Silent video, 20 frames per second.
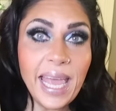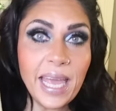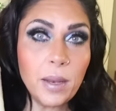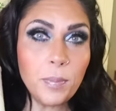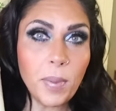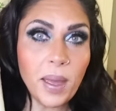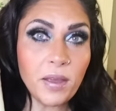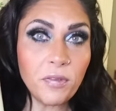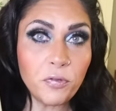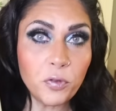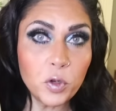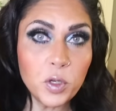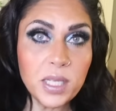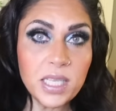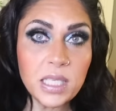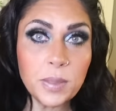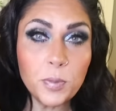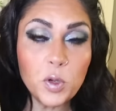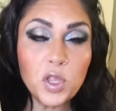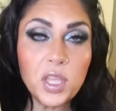in my
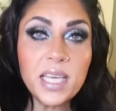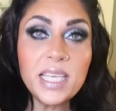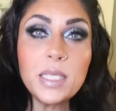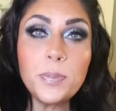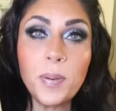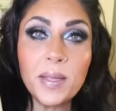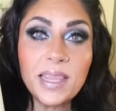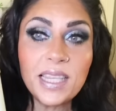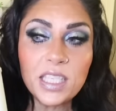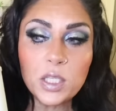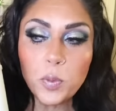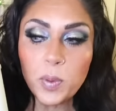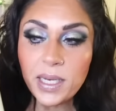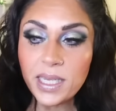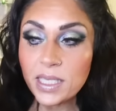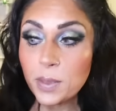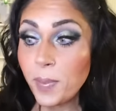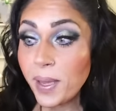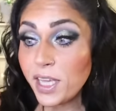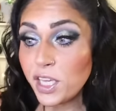fruity smoothies, but this one
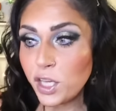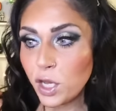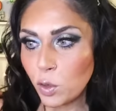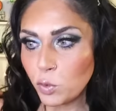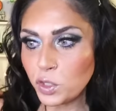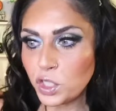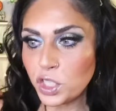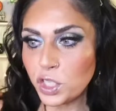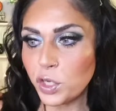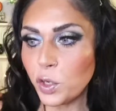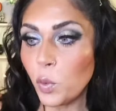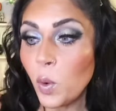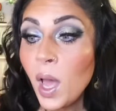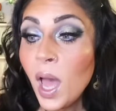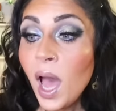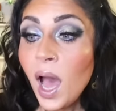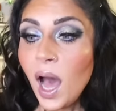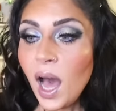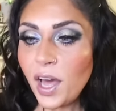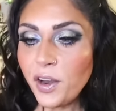is my go-to.
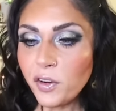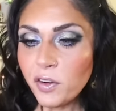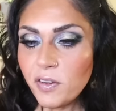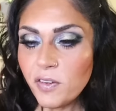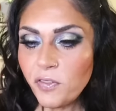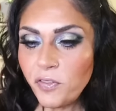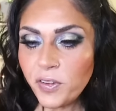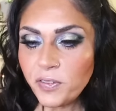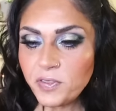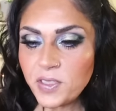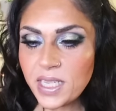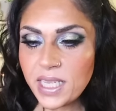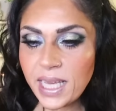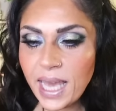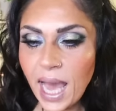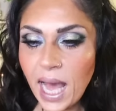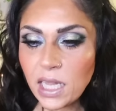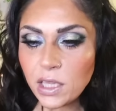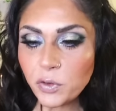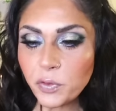150
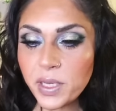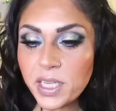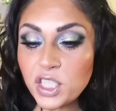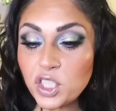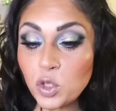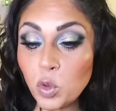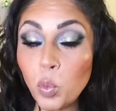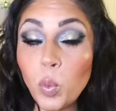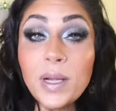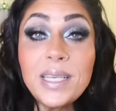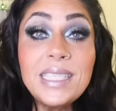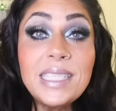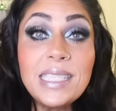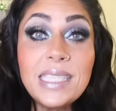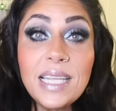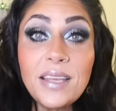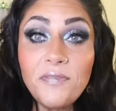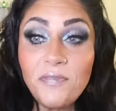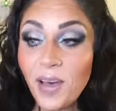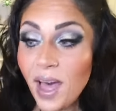calories,
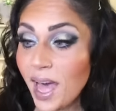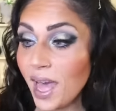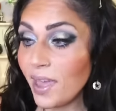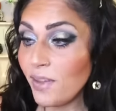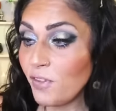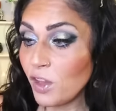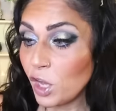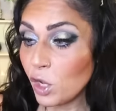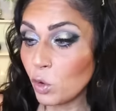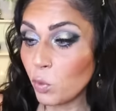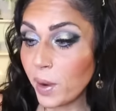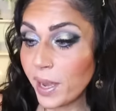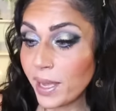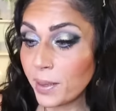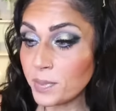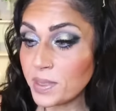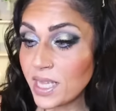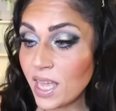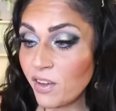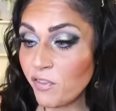25
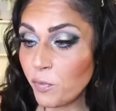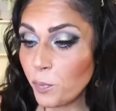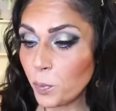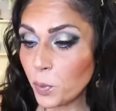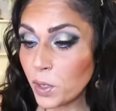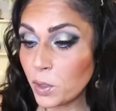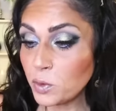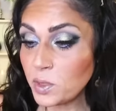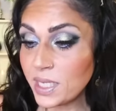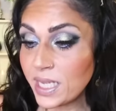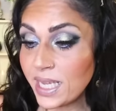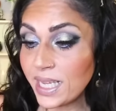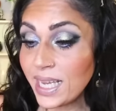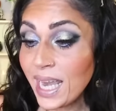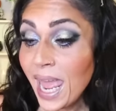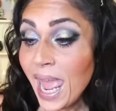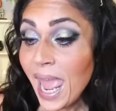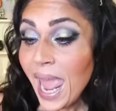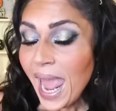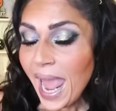grams of
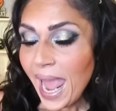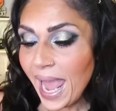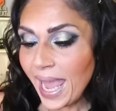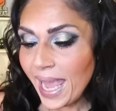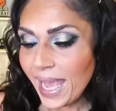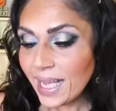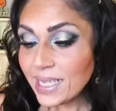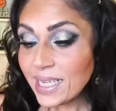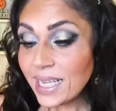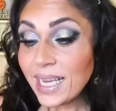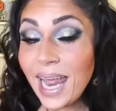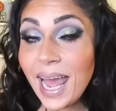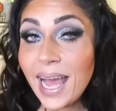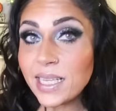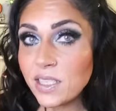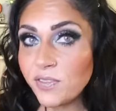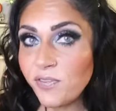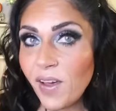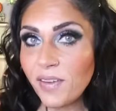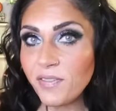protein, and it
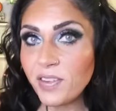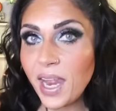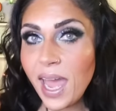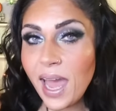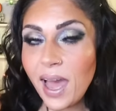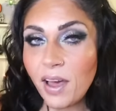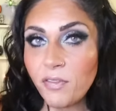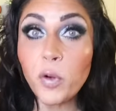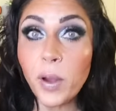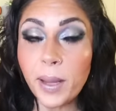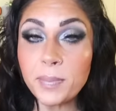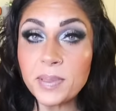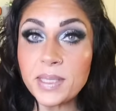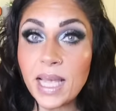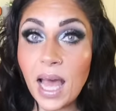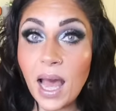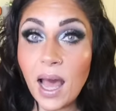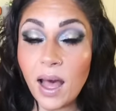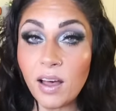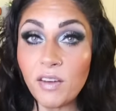has five and a half grams
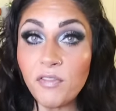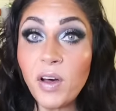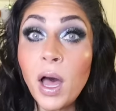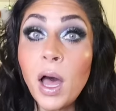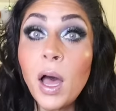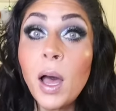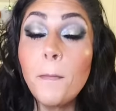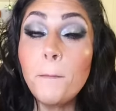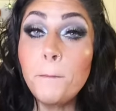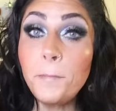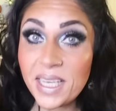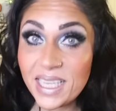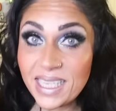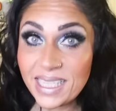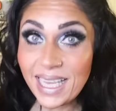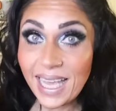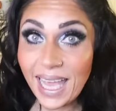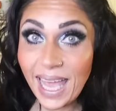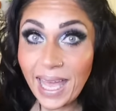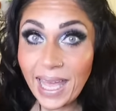of
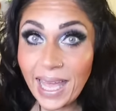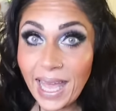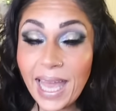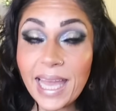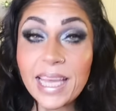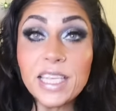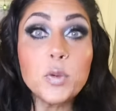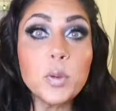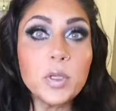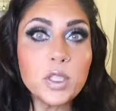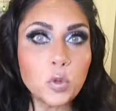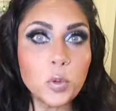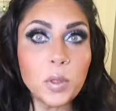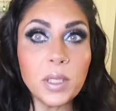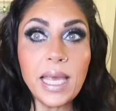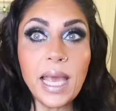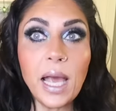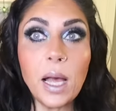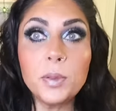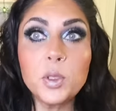BCAAs, which
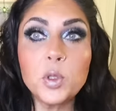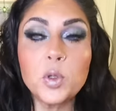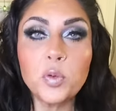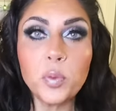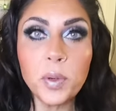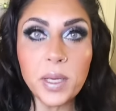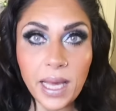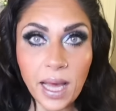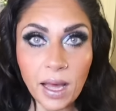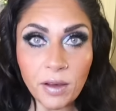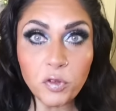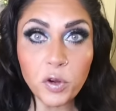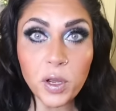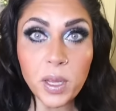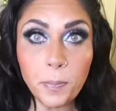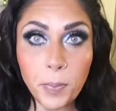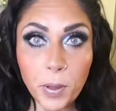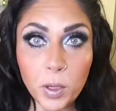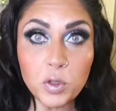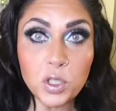really helps with
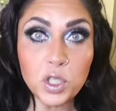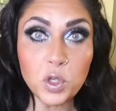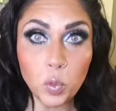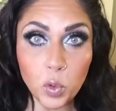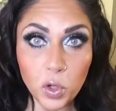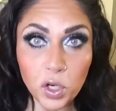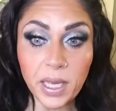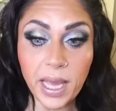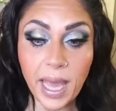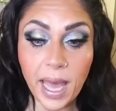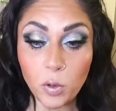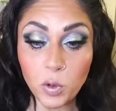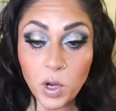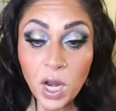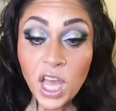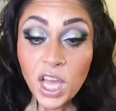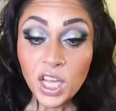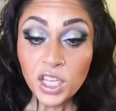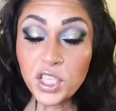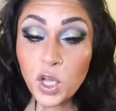recovery post workout.
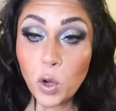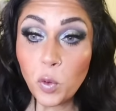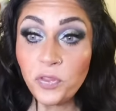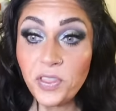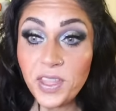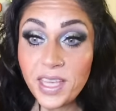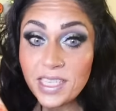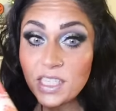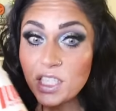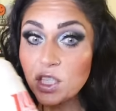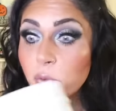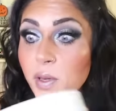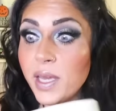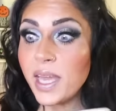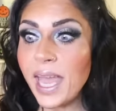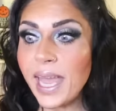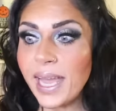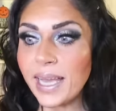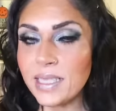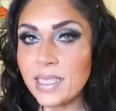So these
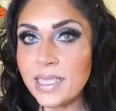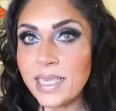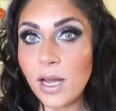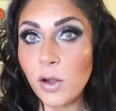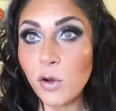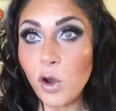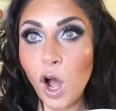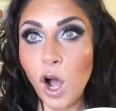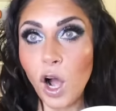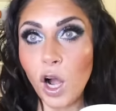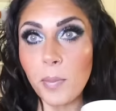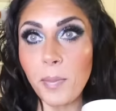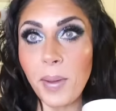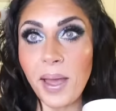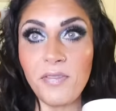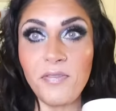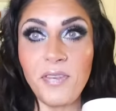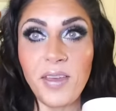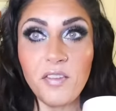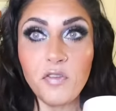three hands down are
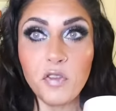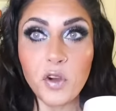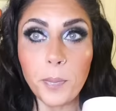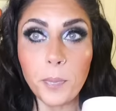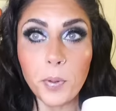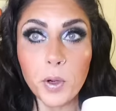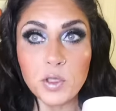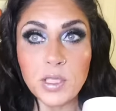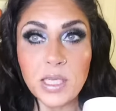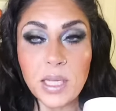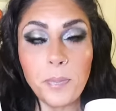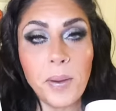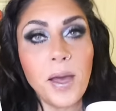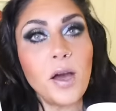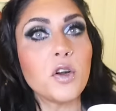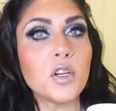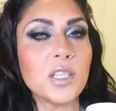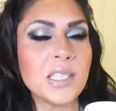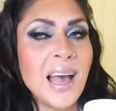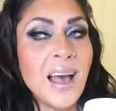my favorite protein
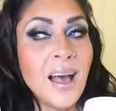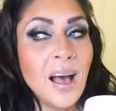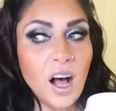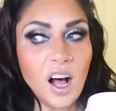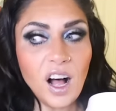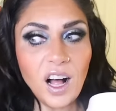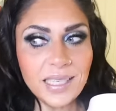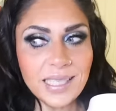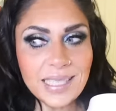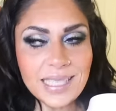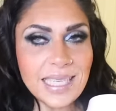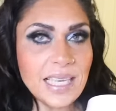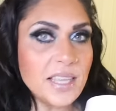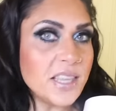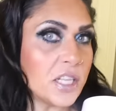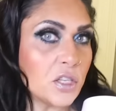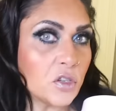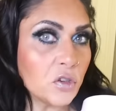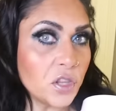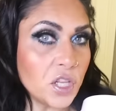powders. Honestly,
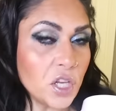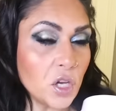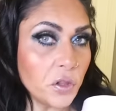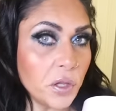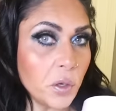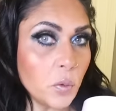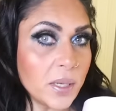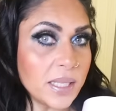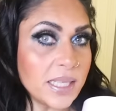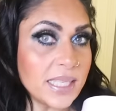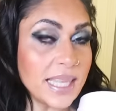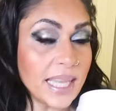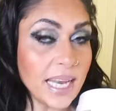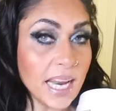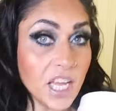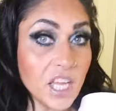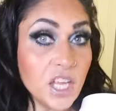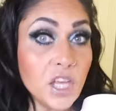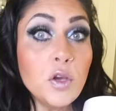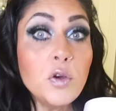these are the only ones that
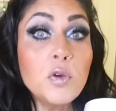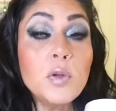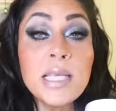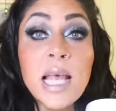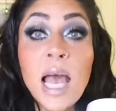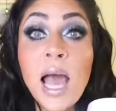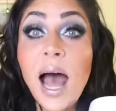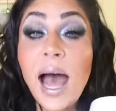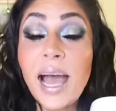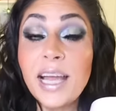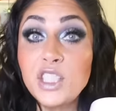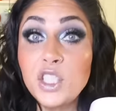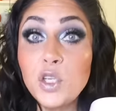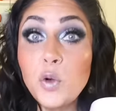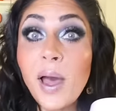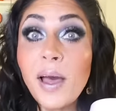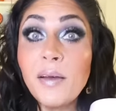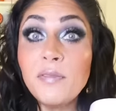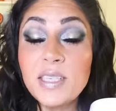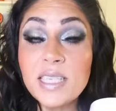I use. I
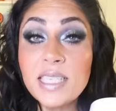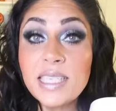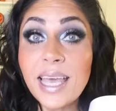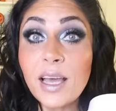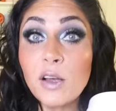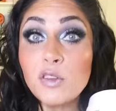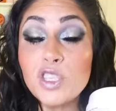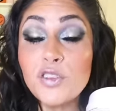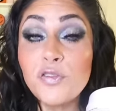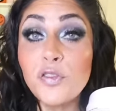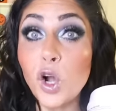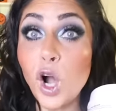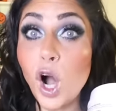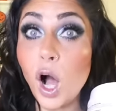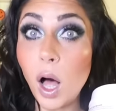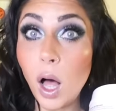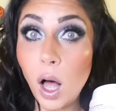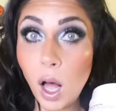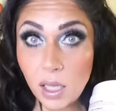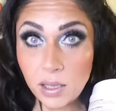do have discounts
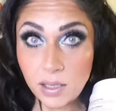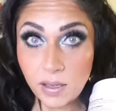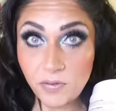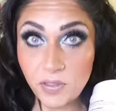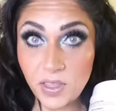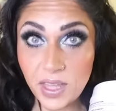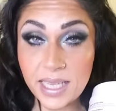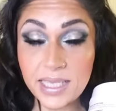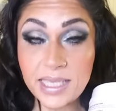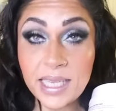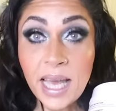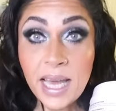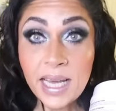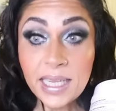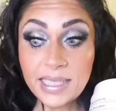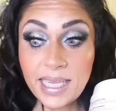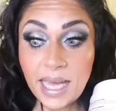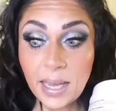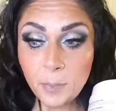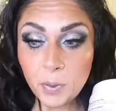for all of these.
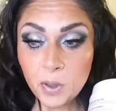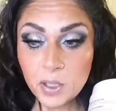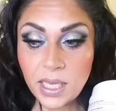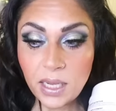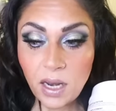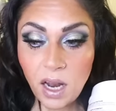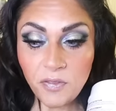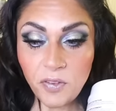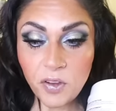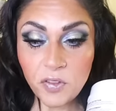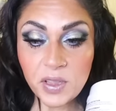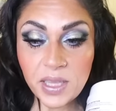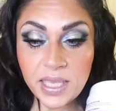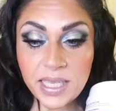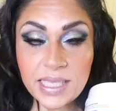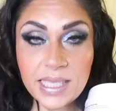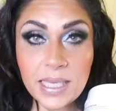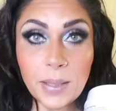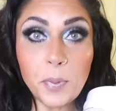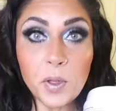10% off of
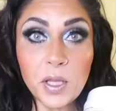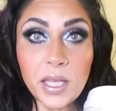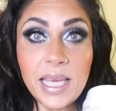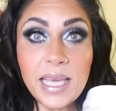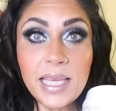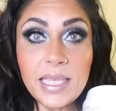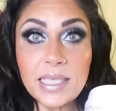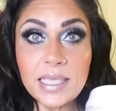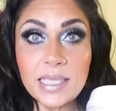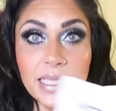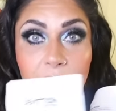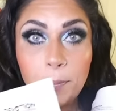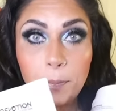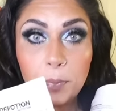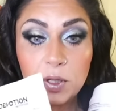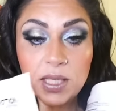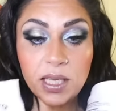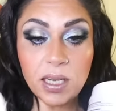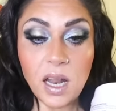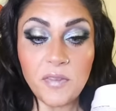Clean Simple Eats,
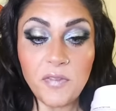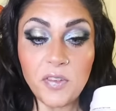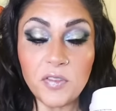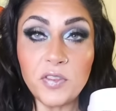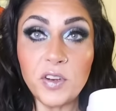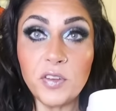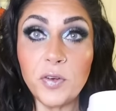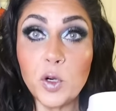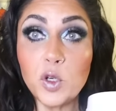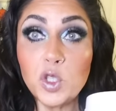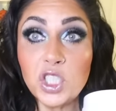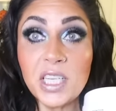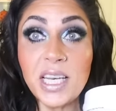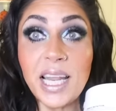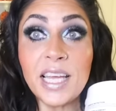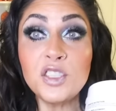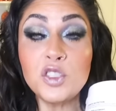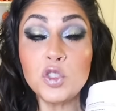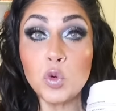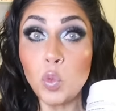10% off of Devotion,
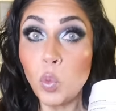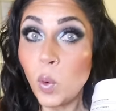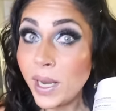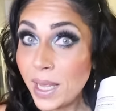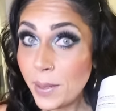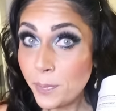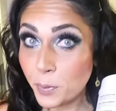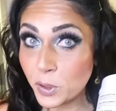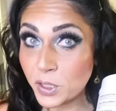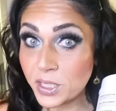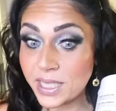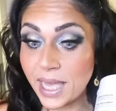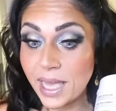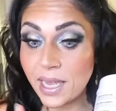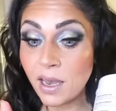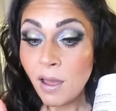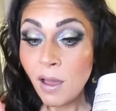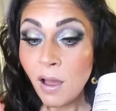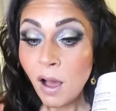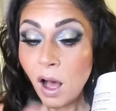and
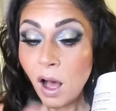20%